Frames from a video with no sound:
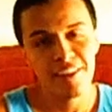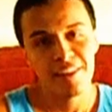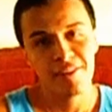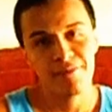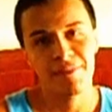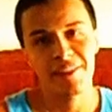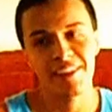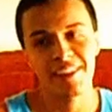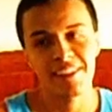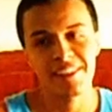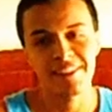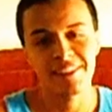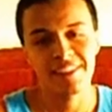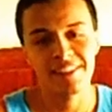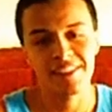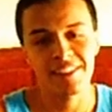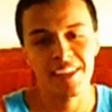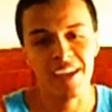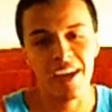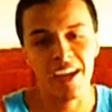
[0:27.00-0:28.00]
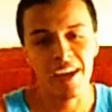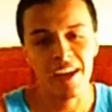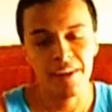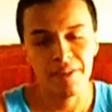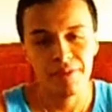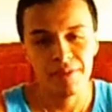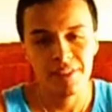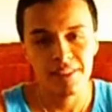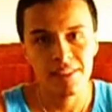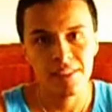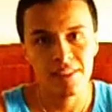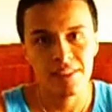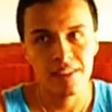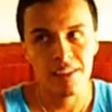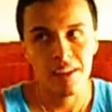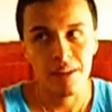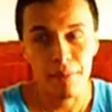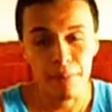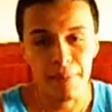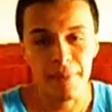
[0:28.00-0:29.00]
because I was
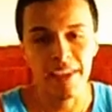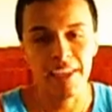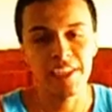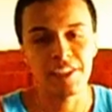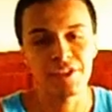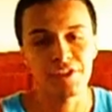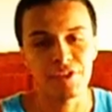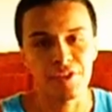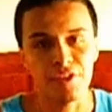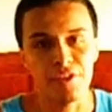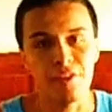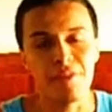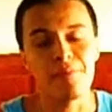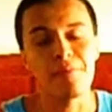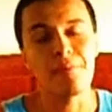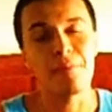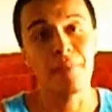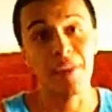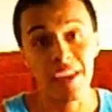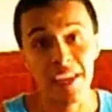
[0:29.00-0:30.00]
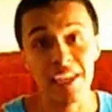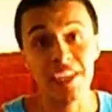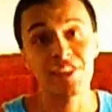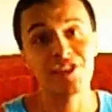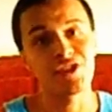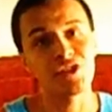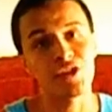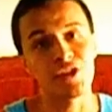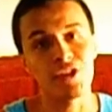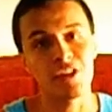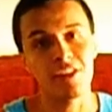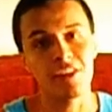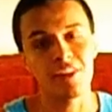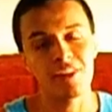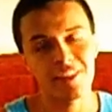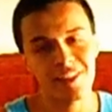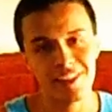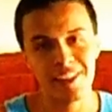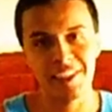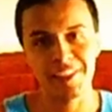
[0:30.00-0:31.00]
a major
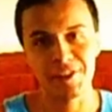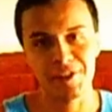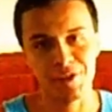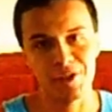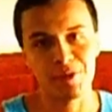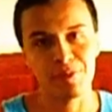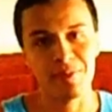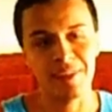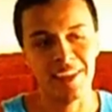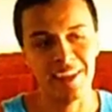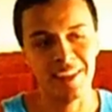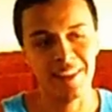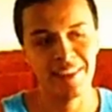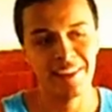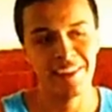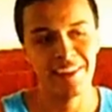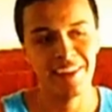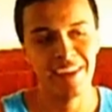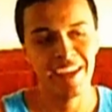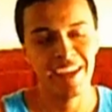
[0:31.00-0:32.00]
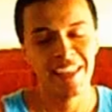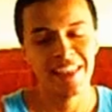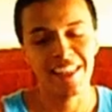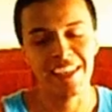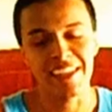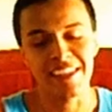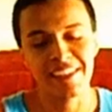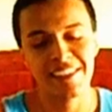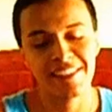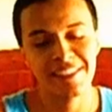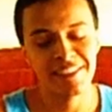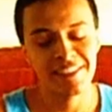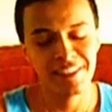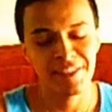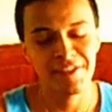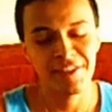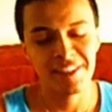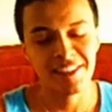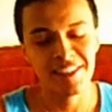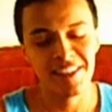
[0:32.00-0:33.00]
teacher's pet. Like,
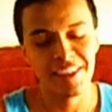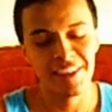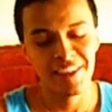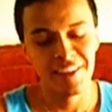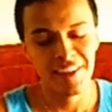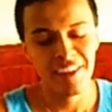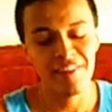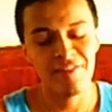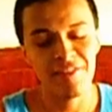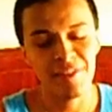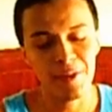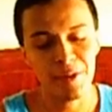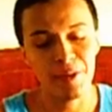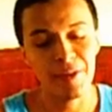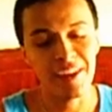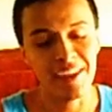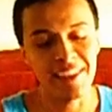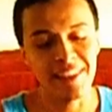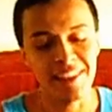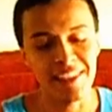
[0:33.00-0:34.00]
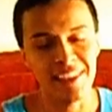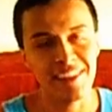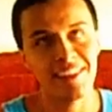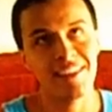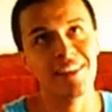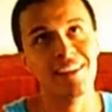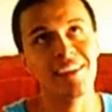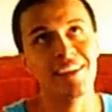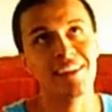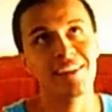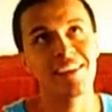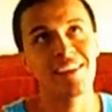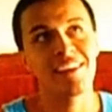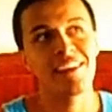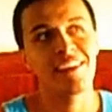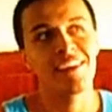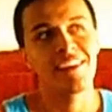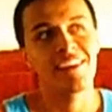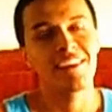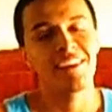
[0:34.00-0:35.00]
seriously, you have no idea. Like,
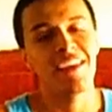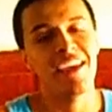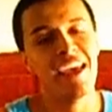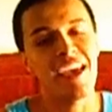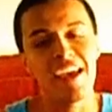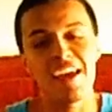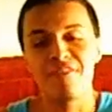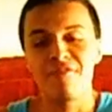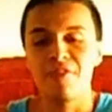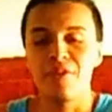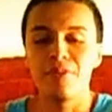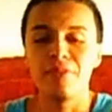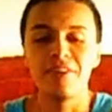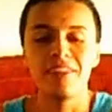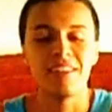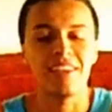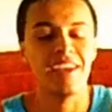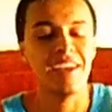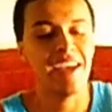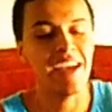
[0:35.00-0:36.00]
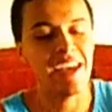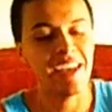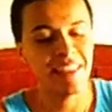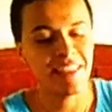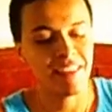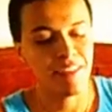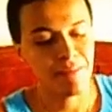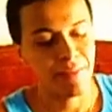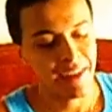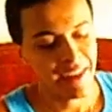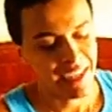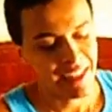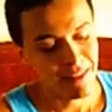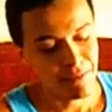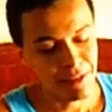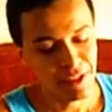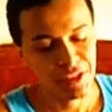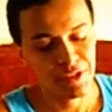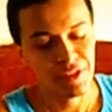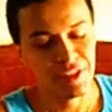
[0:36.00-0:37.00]
everyone at my
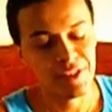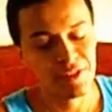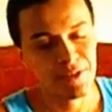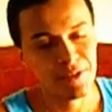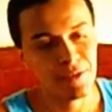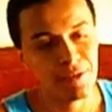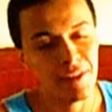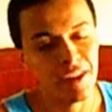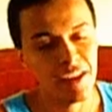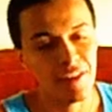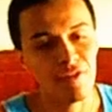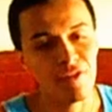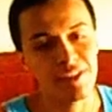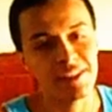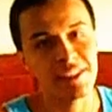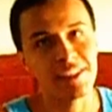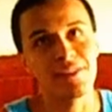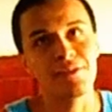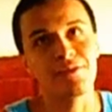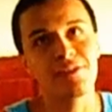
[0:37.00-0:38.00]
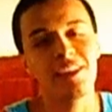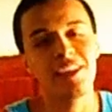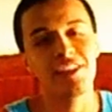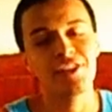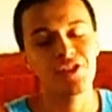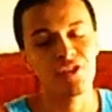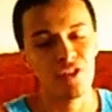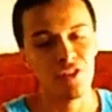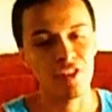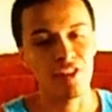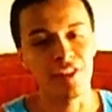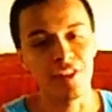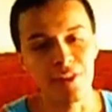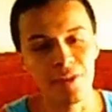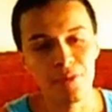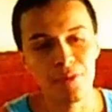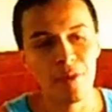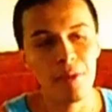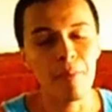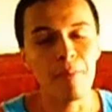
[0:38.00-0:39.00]
elementary school, every single teacher
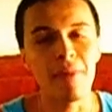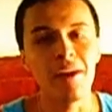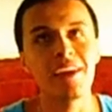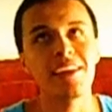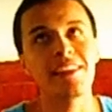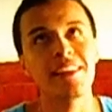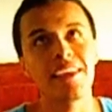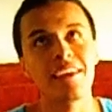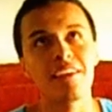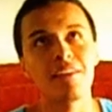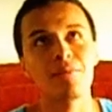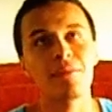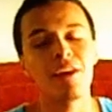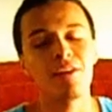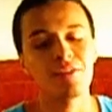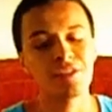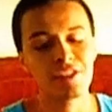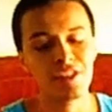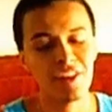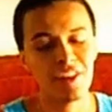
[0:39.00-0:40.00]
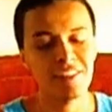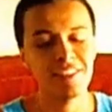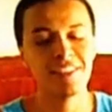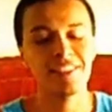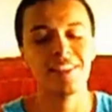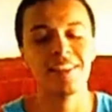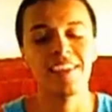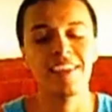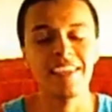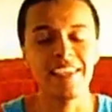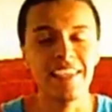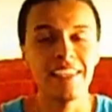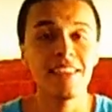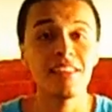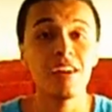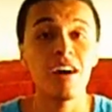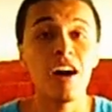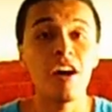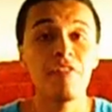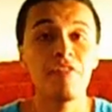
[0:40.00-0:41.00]
knew my name. I was constantly in the
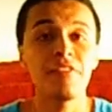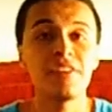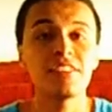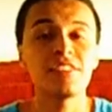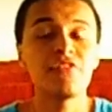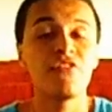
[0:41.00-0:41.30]
office